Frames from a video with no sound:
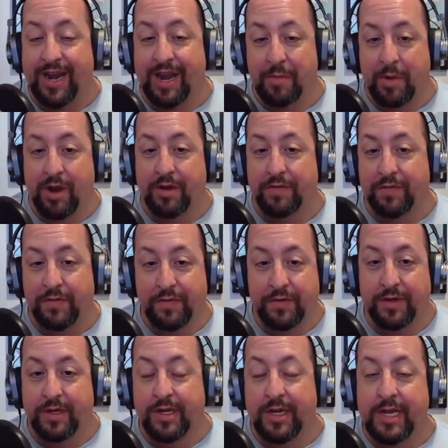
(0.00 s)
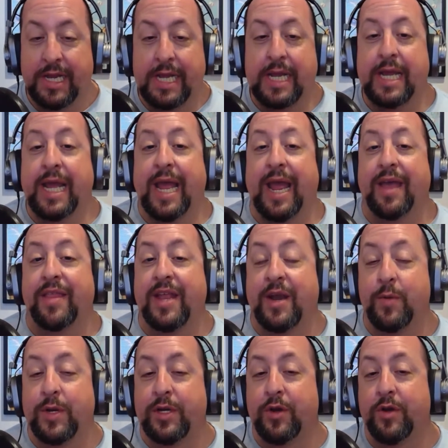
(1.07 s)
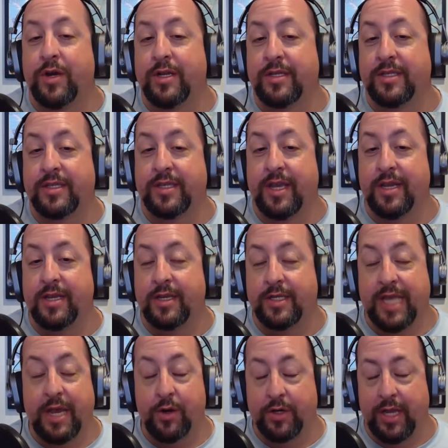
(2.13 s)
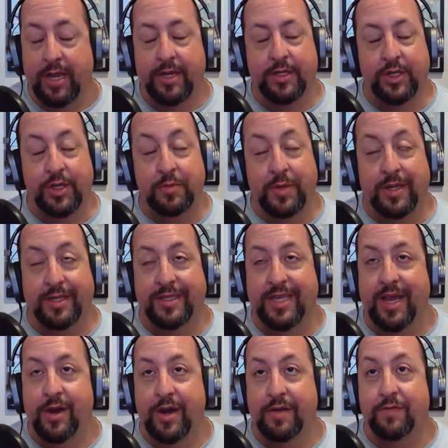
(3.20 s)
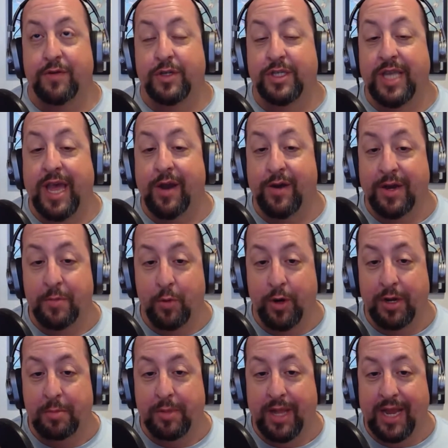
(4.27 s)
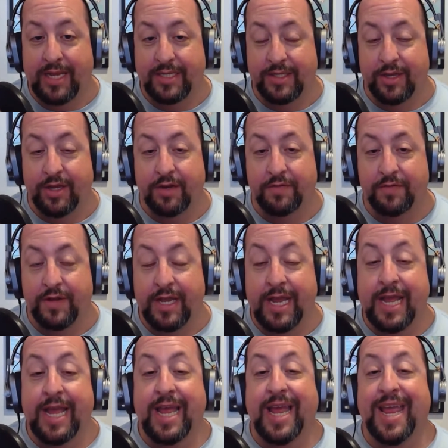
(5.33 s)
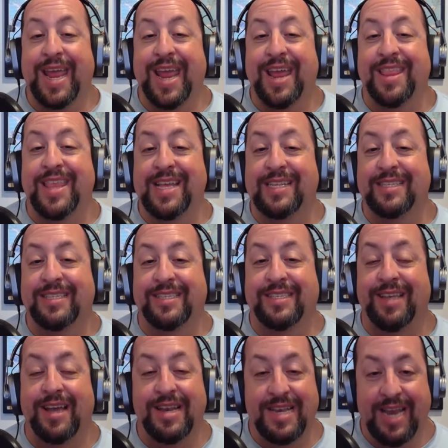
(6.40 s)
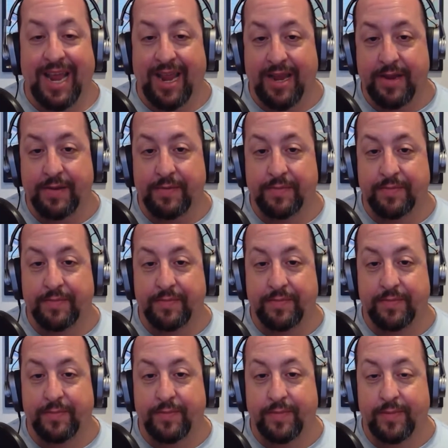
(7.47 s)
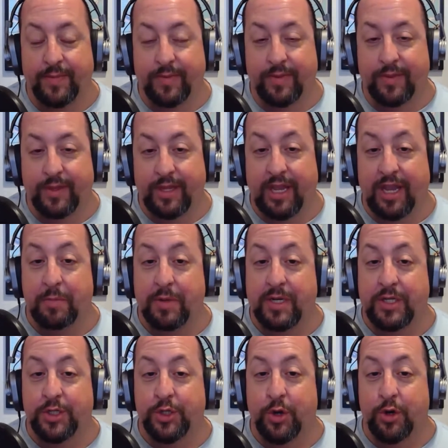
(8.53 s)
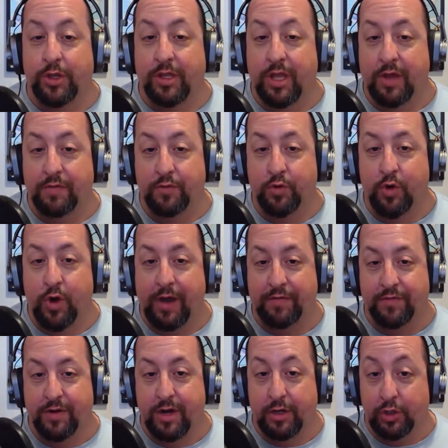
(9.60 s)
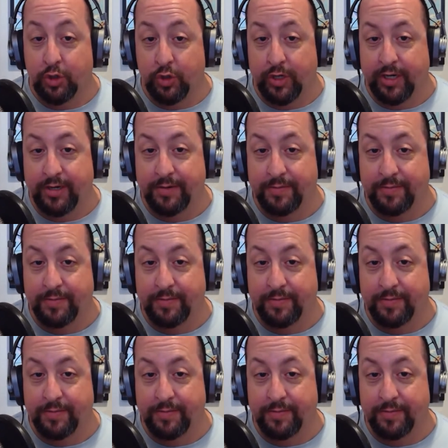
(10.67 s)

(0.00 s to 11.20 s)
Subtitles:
I'm off. And then I return on on Saturday for Saturday morning blast off. And then Sunday, I'm going to start Lovecraft Country.